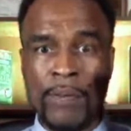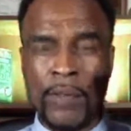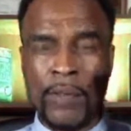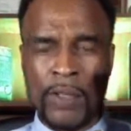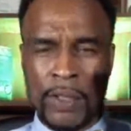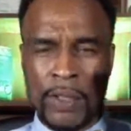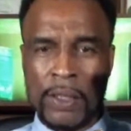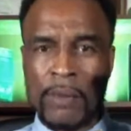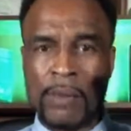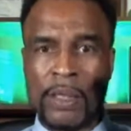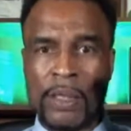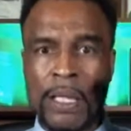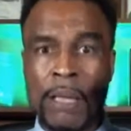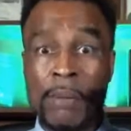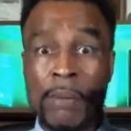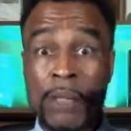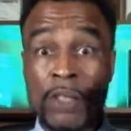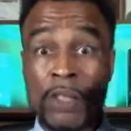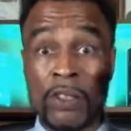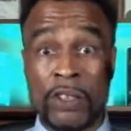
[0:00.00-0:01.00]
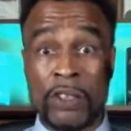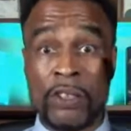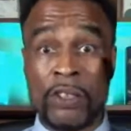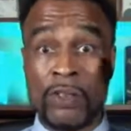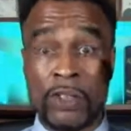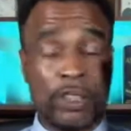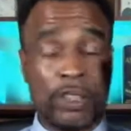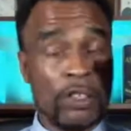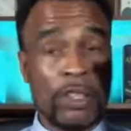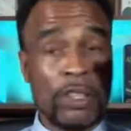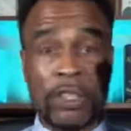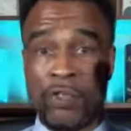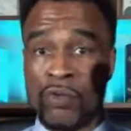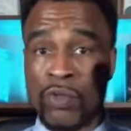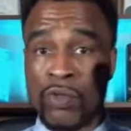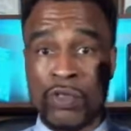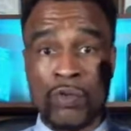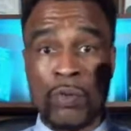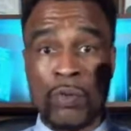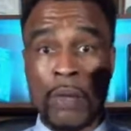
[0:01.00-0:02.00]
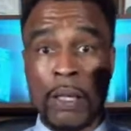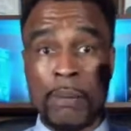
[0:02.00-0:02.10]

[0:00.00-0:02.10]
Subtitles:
You see what I'm saying? Because this country is